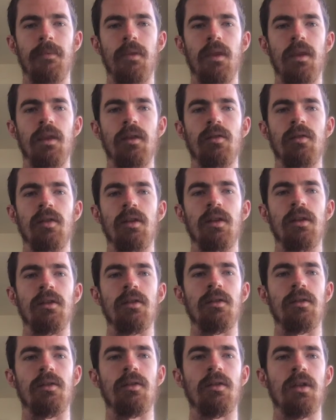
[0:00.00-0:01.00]
This
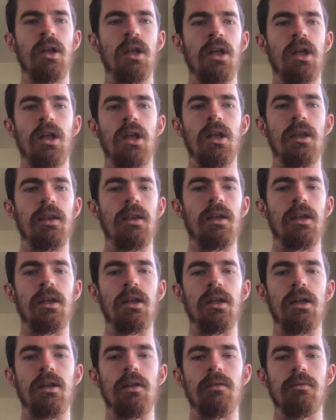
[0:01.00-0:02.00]
is
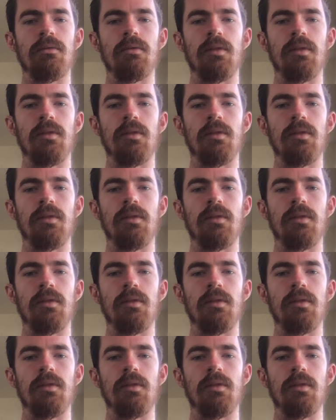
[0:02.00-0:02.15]
the